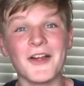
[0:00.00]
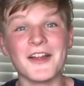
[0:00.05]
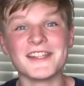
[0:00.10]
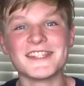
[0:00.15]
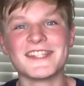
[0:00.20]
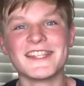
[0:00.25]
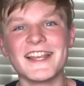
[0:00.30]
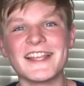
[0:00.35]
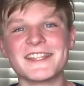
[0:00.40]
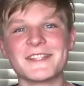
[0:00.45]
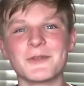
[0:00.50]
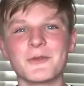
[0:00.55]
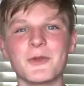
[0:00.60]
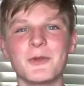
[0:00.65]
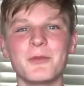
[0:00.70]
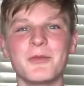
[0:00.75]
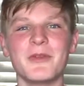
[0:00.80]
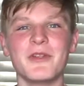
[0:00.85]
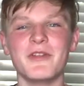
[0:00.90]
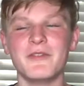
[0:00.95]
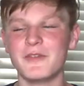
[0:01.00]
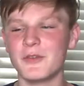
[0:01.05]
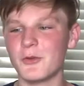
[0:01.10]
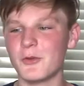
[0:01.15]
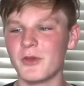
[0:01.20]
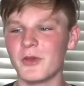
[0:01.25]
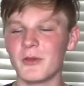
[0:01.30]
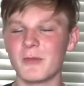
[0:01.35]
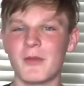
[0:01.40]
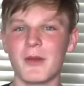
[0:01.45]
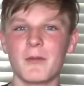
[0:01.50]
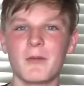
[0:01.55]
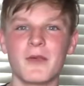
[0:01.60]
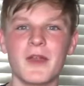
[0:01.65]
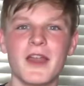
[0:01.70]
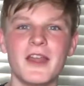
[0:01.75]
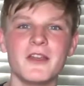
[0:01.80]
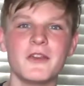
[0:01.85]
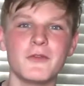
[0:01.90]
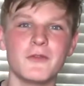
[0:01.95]
Alright, today so we're going to be reviewing my
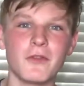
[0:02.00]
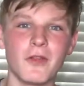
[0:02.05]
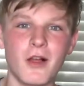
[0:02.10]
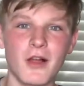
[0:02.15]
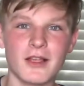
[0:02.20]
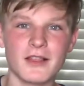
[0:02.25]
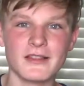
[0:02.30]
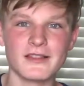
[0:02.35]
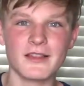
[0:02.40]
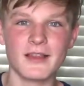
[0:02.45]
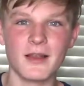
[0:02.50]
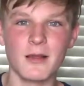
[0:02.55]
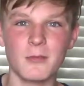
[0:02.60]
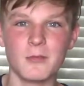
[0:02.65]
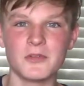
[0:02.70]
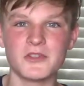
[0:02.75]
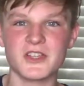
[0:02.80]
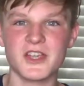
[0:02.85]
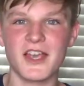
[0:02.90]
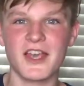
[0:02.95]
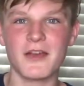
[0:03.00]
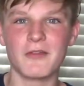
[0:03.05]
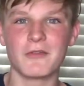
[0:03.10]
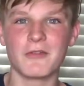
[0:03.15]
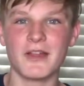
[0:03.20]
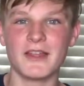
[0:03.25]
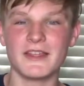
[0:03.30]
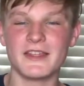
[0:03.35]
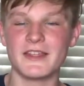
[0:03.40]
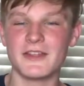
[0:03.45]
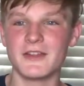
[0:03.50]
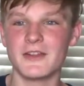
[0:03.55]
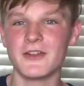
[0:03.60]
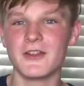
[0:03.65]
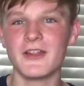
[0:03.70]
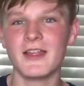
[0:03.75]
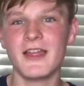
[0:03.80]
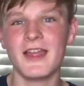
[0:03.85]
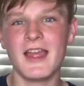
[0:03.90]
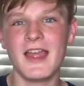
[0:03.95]
brand new vlogging setup, which I have right
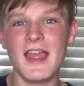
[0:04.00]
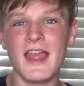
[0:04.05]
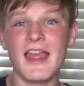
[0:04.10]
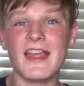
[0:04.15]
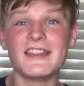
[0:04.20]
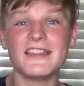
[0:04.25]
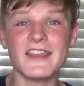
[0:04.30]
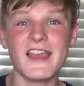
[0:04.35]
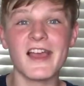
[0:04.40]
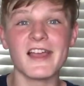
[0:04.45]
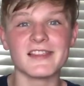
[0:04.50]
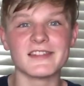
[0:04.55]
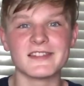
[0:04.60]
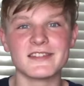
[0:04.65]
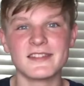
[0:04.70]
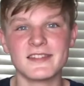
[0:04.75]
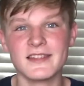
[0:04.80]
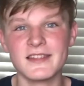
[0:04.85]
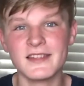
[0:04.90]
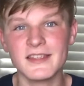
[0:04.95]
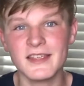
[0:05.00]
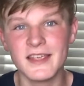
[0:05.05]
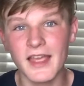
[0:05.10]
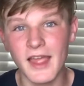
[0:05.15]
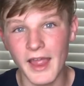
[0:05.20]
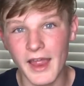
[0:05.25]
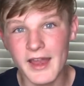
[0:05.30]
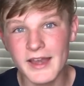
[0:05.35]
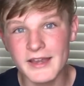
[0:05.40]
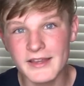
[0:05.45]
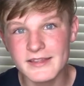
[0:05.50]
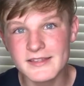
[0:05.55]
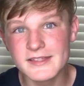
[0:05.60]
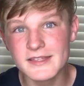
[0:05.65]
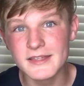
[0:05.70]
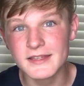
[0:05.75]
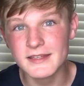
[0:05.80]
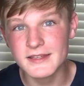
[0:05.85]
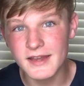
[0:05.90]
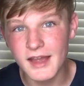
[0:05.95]
here. And yes, it
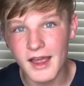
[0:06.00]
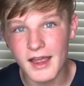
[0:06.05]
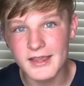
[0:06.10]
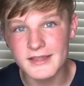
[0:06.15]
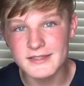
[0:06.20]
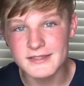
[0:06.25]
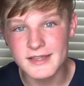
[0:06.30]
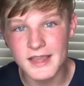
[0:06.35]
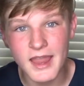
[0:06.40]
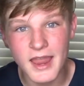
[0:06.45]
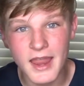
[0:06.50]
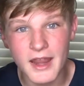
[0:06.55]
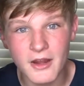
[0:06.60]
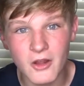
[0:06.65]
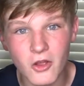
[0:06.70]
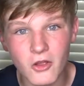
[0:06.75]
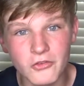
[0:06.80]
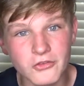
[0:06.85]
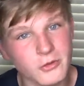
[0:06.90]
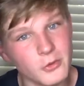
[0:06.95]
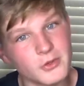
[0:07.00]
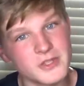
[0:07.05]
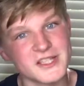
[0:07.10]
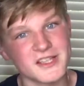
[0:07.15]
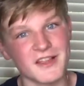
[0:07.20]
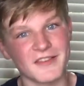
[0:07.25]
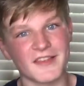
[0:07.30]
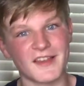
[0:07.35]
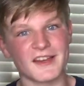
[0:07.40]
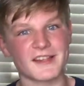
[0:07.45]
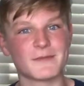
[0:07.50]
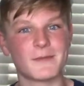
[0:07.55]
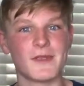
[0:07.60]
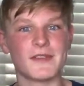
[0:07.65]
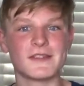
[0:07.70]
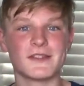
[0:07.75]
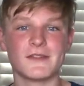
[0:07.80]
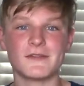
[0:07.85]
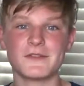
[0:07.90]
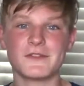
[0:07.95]
is nice, and also it's not that
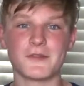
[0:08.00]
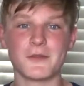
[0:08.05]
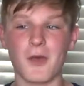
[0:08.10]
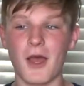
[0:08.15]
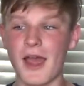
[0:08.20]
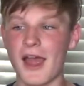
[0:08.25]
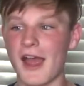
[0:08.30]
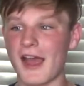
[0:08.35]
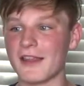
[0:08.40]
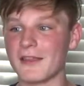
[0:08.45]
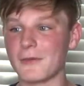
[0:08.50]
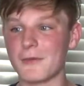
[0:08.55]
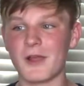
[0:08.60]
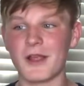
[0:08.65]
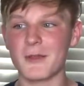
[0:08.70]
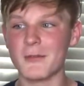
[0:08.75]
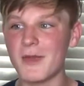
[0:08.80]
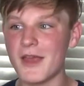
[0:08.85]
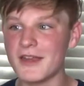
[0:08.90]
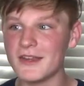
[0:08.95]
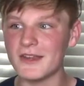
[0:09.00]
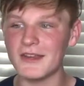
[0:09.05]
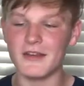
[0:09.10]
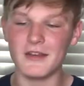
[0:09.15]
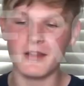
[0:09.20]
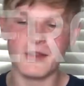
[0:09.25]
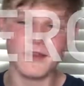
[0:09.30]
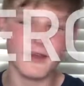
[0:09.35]
expensive, so I highly recommend it.